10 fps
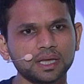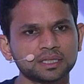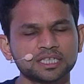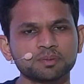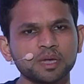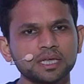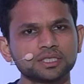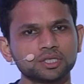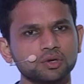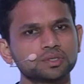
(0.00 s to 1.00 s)
This means
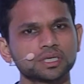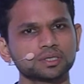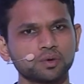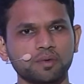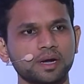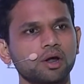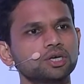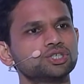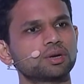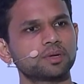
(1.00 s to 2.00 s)
the users who were
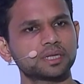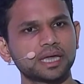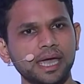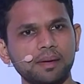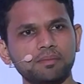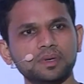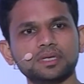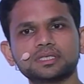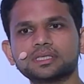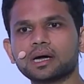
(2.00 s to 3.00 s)
not sure about the game
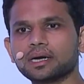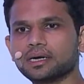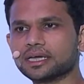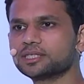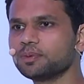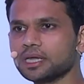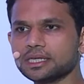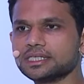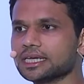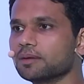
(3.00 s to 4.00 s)
started
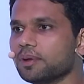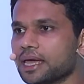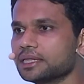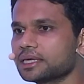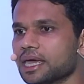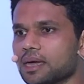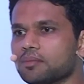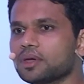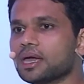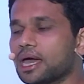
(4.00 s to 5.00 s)
experiencing and playing the game
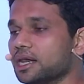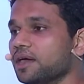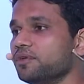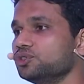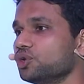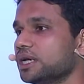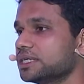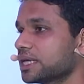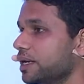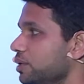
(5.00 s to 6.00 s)
and eventually
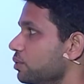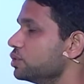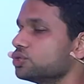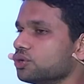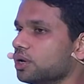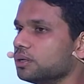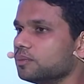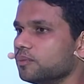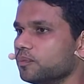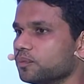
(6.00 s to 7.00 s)
decided to install.
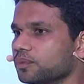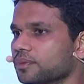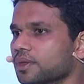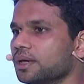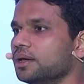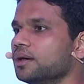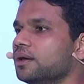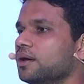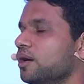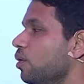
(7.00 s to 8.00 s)

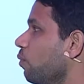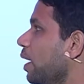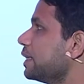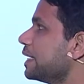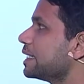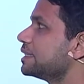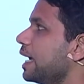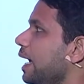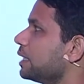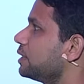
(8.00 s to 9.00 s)
While the
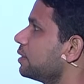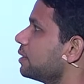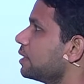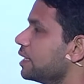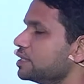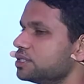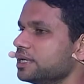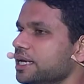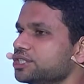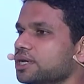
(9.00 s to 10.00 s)
exact
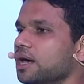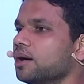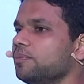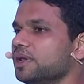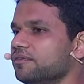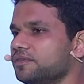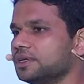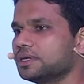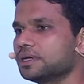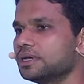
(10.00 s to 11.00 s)
installation uplift
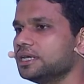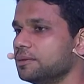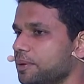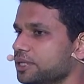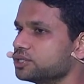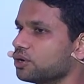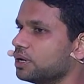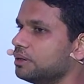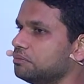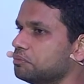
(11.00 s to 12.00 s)
depends
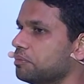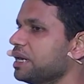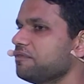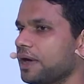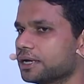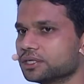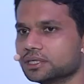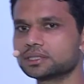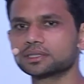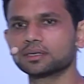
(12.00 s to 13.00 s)
on many
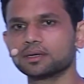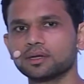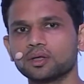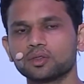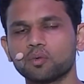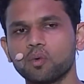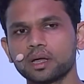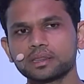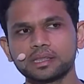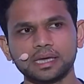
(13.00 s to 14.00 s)
factors, the
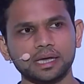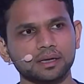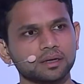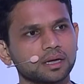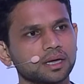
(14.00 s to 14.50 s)
one thing